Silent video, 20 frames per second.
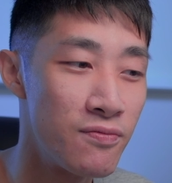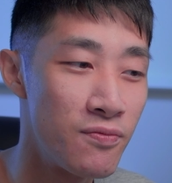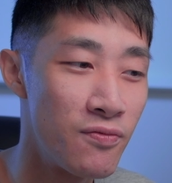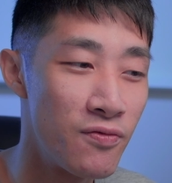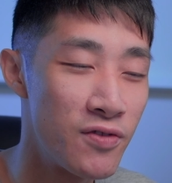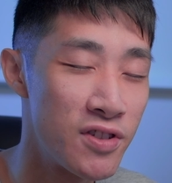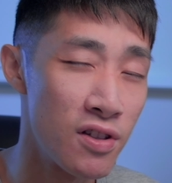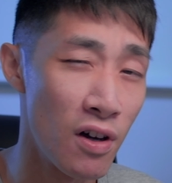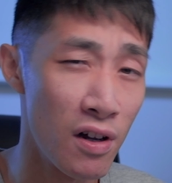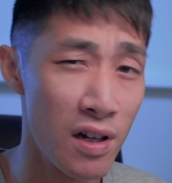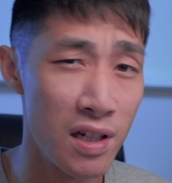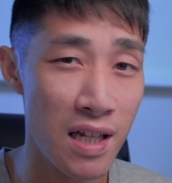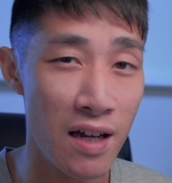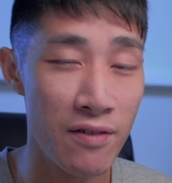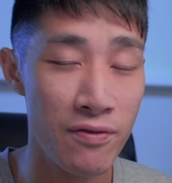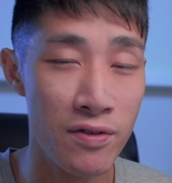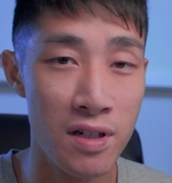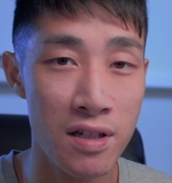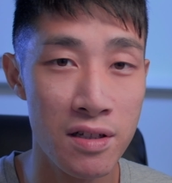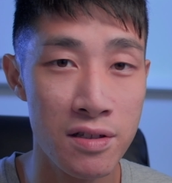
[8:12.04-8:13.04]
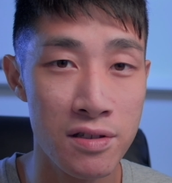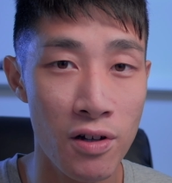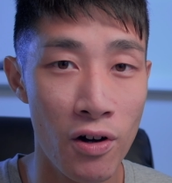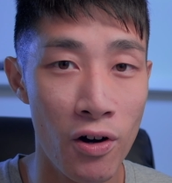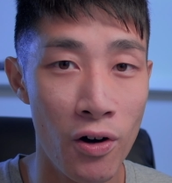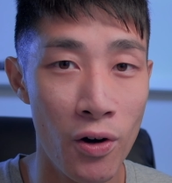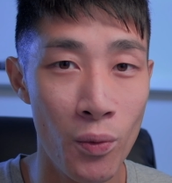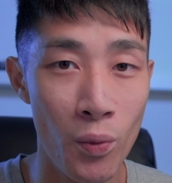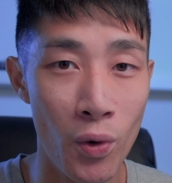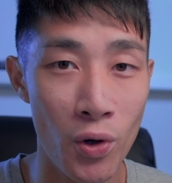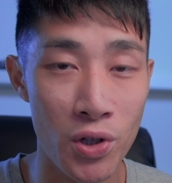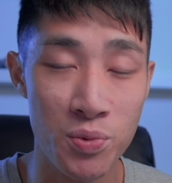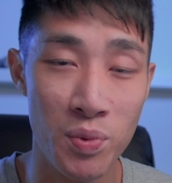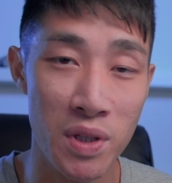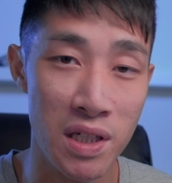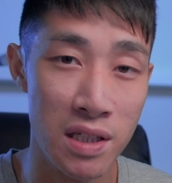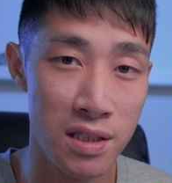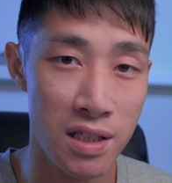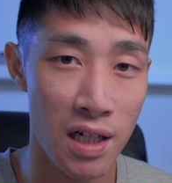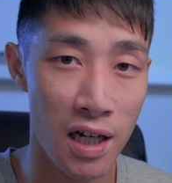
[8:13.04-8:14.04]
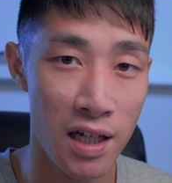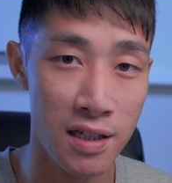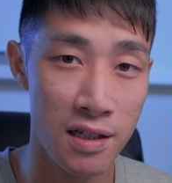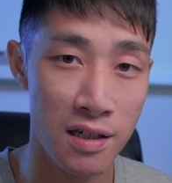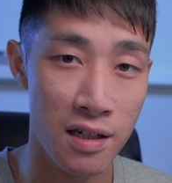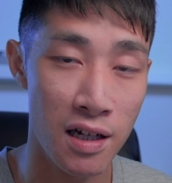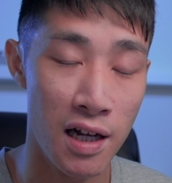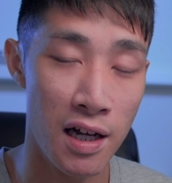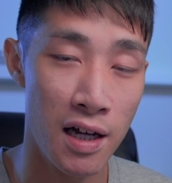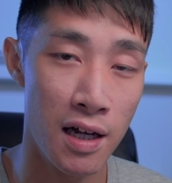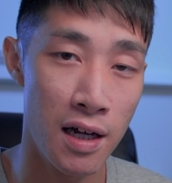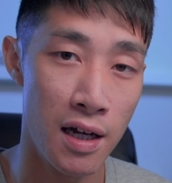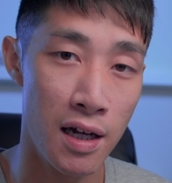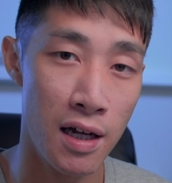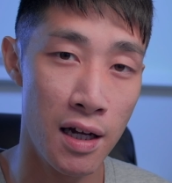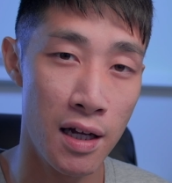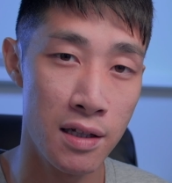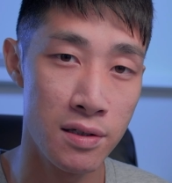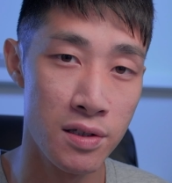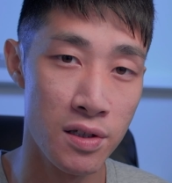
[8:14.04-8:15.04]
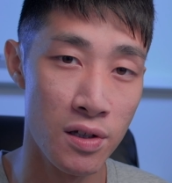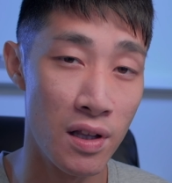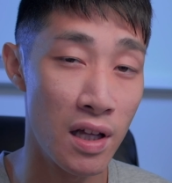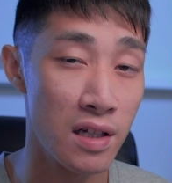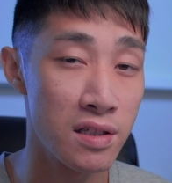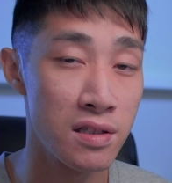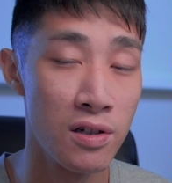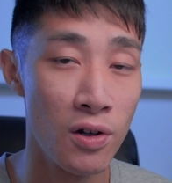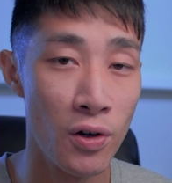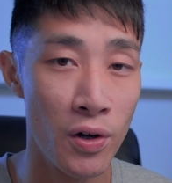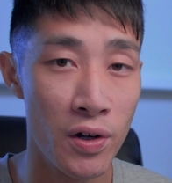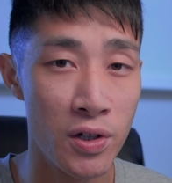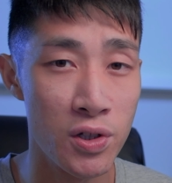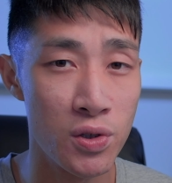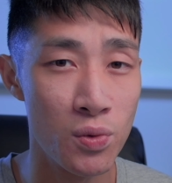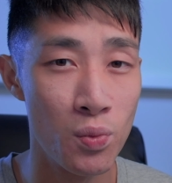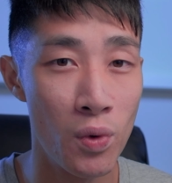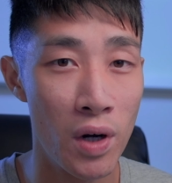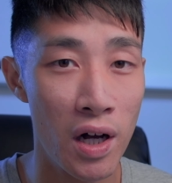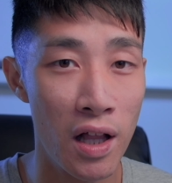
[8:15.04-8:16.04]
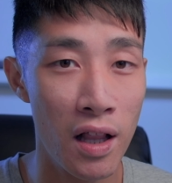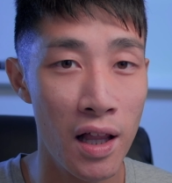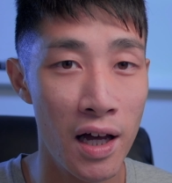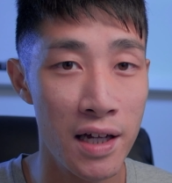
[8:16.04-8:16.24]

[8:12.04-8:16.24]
solid evidence on what's been done, so that's annoying as well.